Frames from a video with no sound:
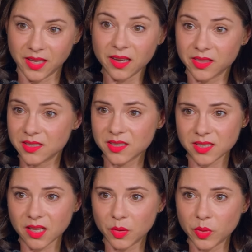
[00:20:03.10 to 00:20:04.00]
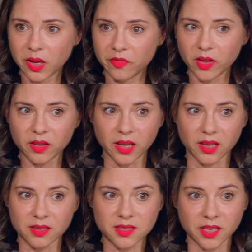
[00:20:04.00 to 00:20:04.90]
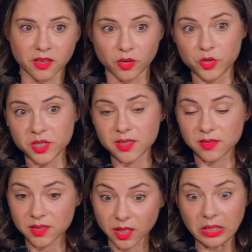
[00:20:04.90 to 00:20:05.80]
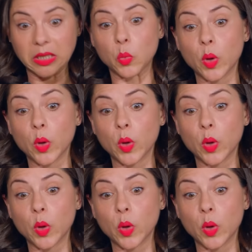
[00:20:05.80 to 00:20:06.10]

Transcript: yeah that's exactly what i felt like and it's like you just suddenly